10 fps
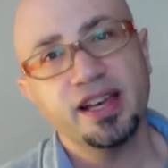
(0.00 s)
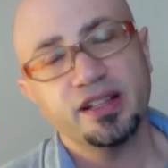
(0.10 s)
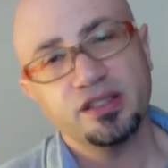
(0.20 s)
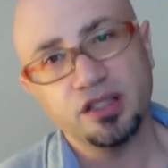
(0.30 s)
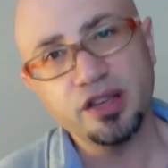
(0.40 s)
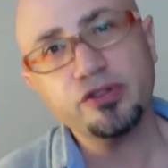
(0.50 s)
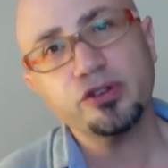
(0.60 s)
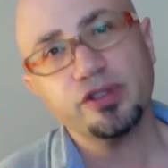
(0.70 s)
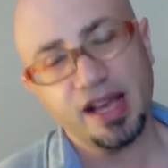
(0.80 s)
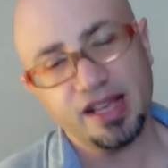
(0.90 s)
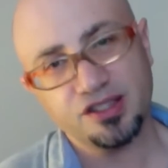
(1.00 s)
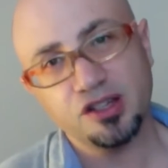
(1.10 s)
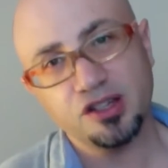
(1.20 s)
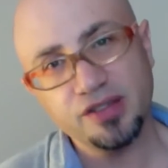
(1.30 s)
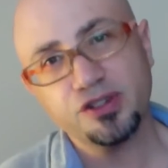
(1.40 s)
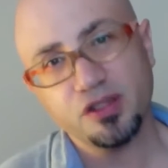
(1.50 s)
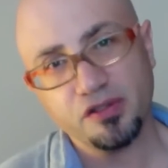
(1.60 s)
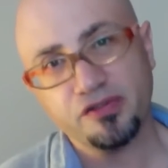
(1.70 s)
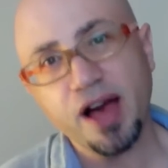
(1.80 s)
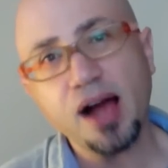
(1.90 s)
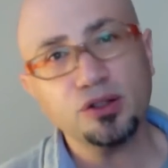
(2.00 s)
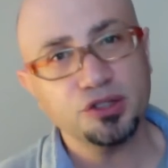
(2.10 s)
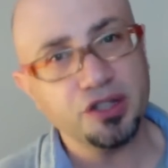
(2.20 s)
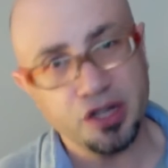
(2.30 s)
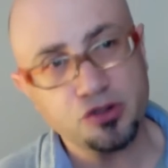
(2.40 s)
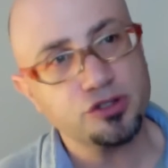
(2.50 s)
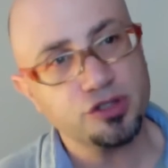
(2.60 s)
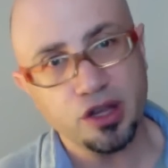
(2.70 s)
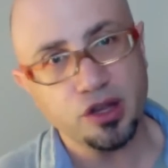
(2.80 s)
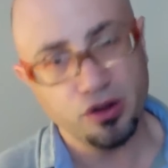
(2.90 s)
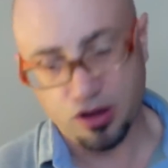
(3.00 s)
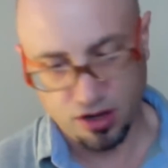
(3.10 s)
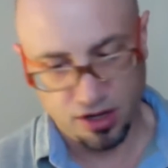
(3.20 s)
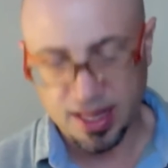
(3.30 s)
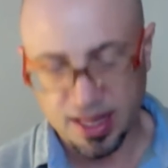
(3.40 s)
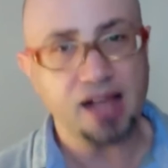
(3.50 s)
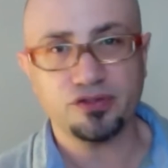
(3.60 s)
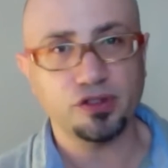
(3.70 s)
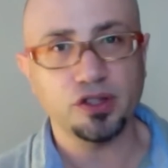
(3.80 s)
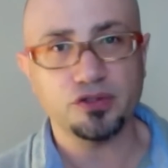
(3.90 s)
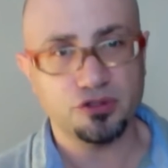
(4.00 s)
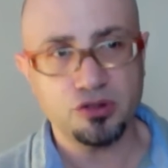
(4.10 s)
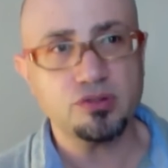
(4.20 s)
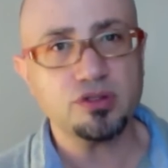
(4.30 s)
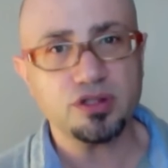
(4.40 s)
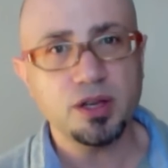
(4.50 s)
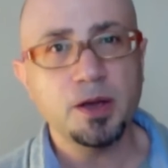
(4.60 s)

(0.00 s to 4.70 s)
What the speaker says: deliver to the faculty an interesting class full of students,